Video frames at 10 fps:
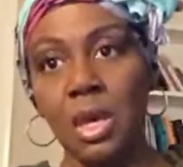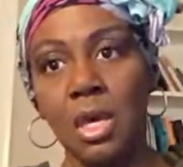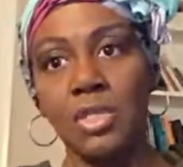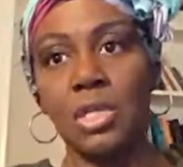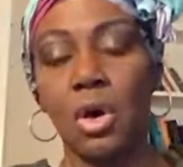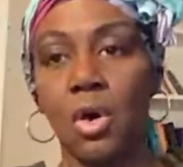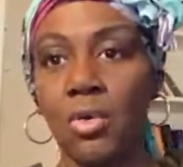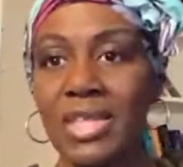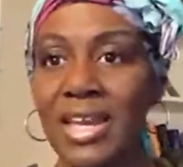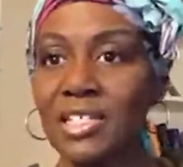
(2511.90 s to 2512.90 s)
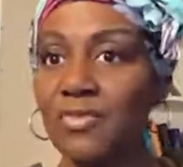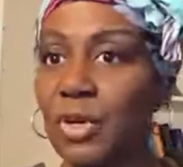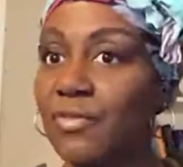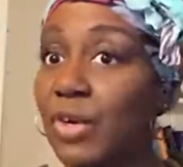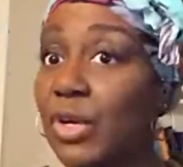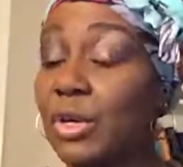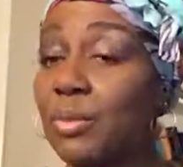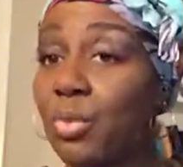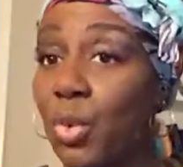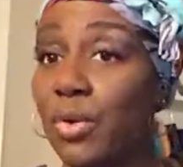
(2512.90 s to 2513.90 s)
So that is very, very
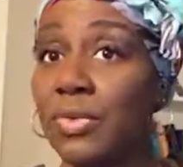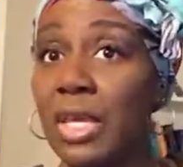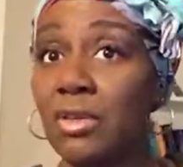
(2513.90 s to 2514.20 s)
important that